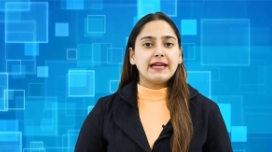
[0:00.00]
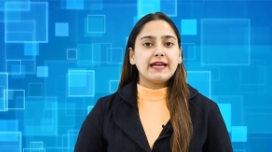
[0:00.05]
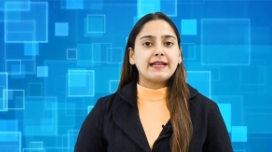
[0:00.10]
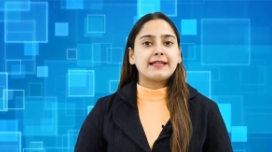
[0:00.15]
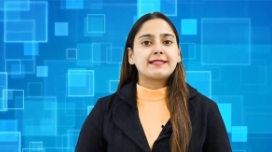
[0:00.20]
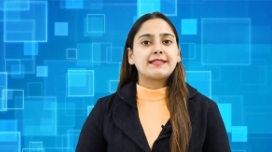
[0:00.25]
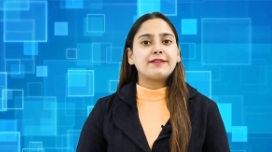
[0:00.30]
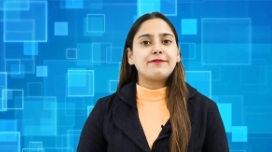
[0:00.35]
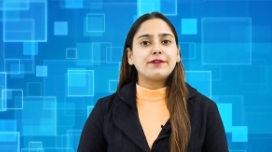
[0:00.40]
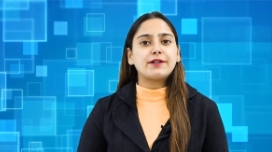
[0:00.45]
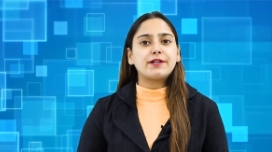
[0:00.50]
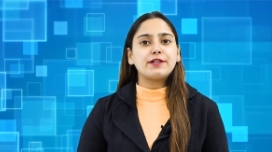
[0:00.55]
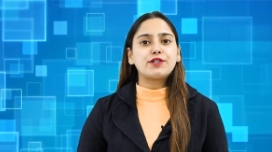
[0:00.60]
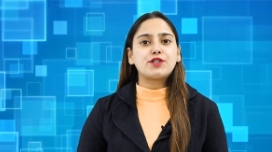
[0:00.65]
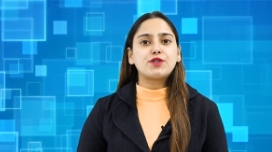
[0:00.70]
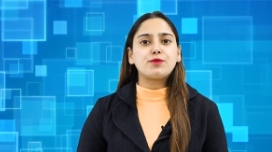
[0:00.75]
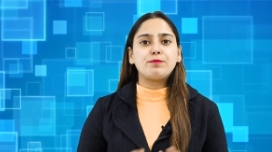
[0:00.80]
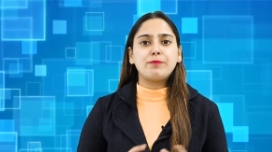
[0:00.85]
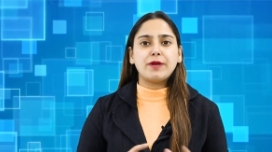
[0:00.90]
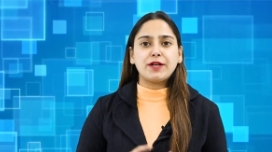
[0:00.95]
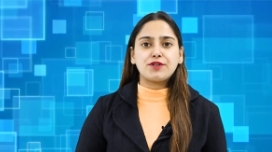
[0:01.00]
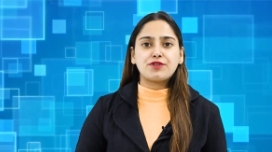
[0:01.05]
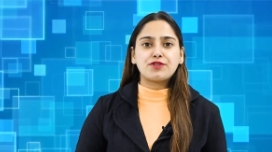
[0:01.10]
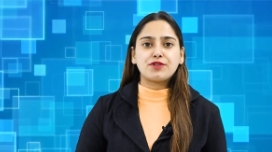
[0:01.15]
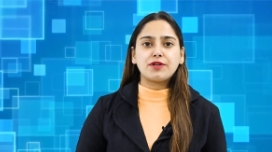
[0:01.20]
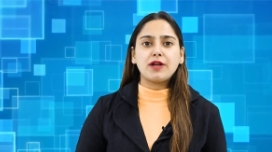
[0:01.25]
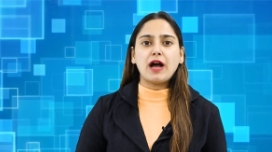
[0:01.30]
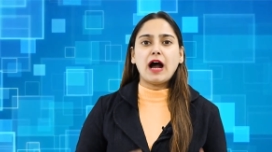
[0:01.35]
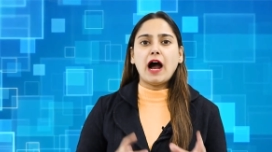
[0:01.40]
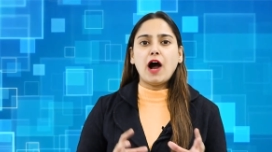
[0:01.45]
It is difficult to
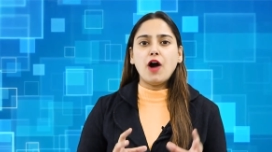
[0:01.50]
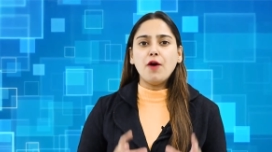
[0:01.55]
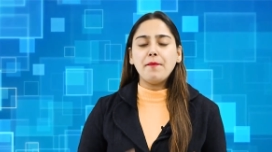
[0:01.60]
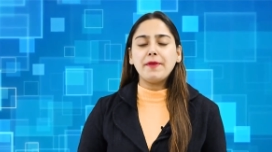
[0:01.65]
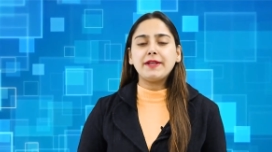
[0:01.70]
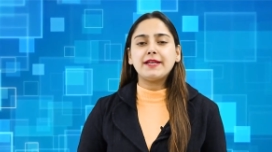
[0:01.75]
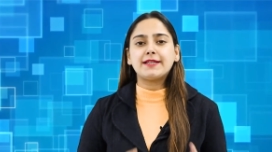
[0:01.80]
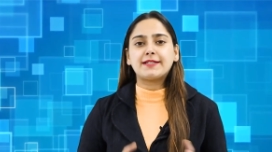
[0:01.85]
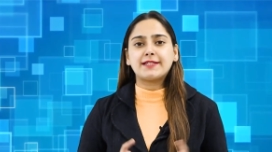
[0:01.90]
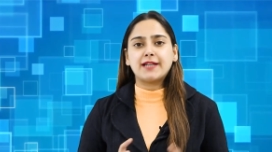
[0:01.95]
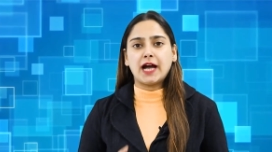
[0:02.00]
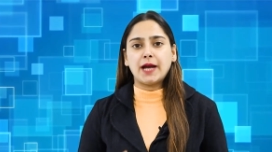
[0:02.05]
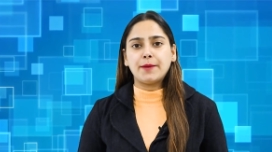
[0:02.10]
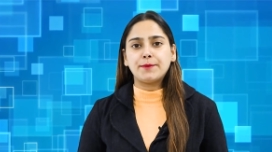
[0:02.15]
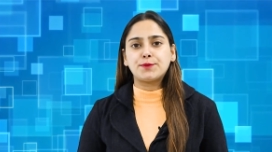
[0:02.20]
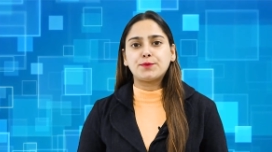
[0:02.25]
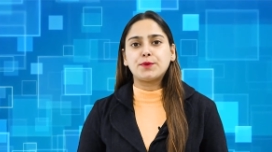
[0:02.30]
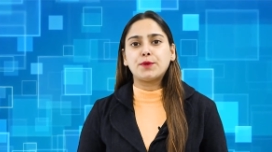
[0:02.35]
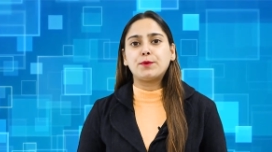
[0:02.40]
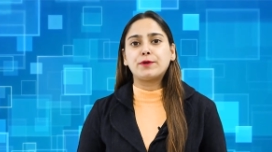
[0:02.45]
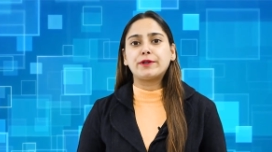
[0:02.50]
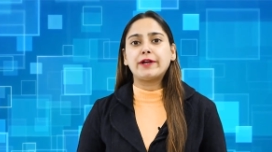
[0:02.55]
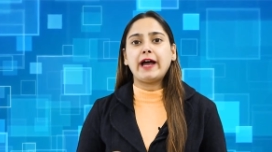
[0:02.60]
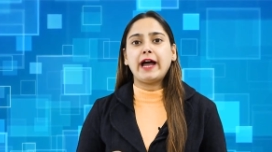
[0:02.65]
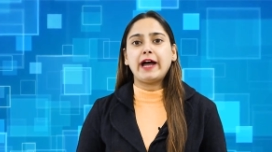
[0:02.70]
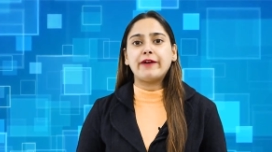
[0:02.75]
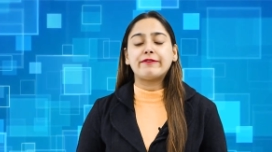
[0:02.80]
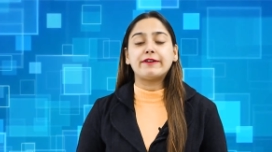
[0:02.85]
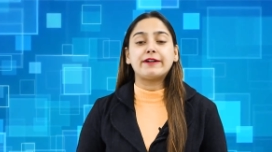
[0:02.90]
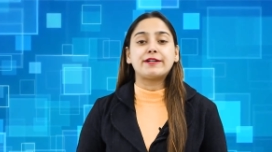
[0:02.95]
mention how many times we would
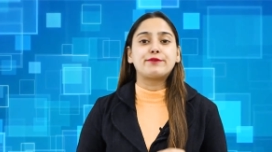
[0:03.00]
have